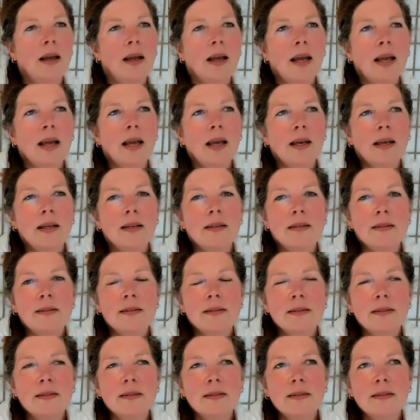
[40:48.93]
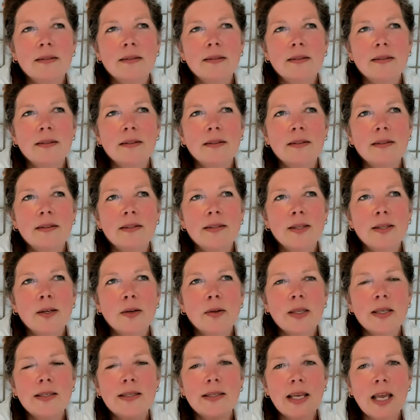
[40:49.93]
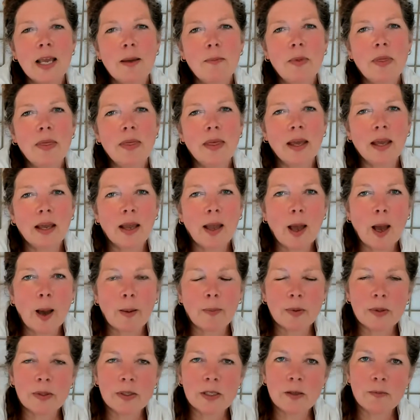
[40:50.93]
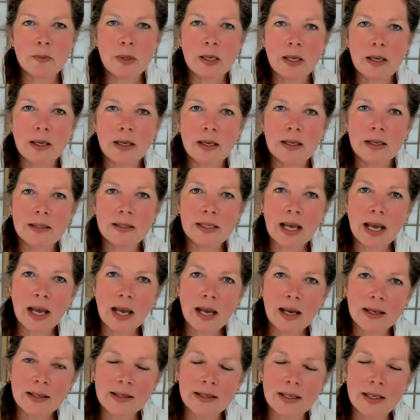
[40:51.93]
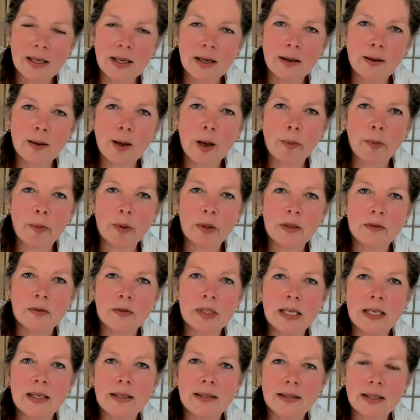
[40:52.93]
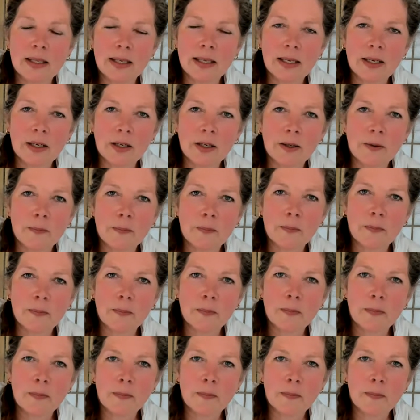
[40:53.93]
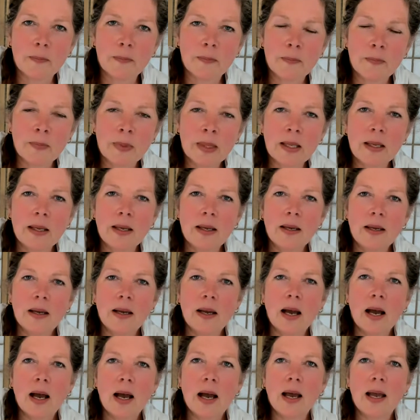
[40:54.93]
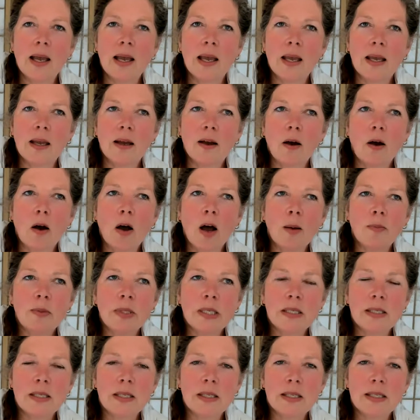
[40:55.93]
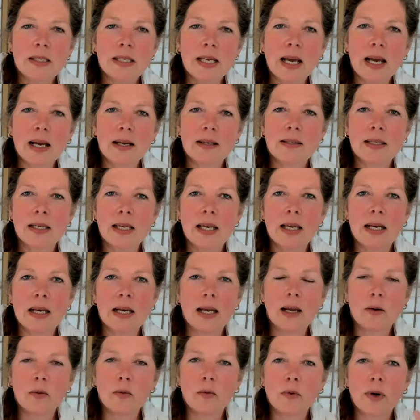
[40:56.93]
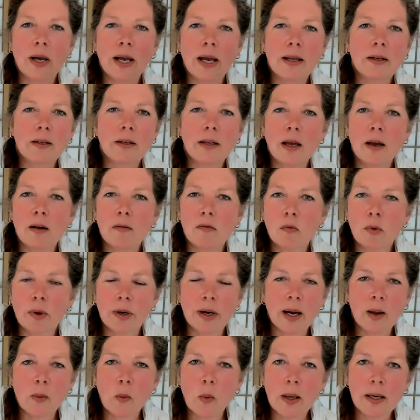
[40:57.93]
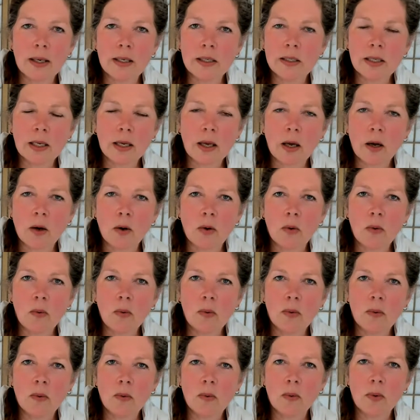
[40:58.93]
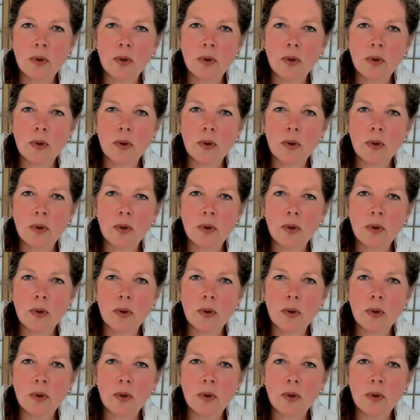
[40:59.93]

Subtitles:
And so the same thing happened to me in a taxi a couple of days later. I hopped into the taxi and I rattled off where I wanted to go.